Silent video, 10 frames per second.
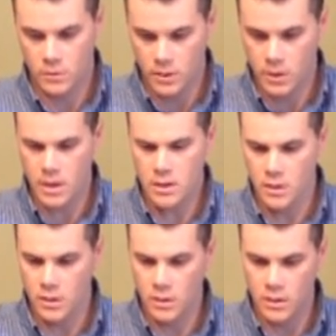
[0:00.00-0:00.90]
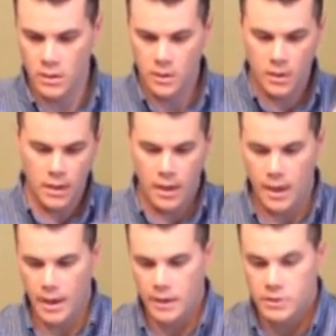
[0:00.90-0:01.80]
Okay,
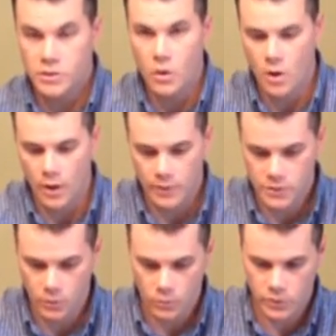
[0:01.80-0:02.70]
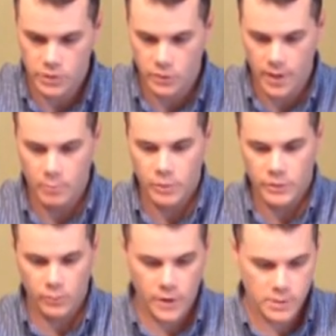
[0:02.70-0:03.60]
and so on. So we'll just go ahead and put
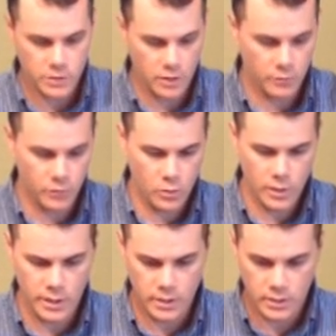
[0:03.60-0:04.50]
the rest on real quick.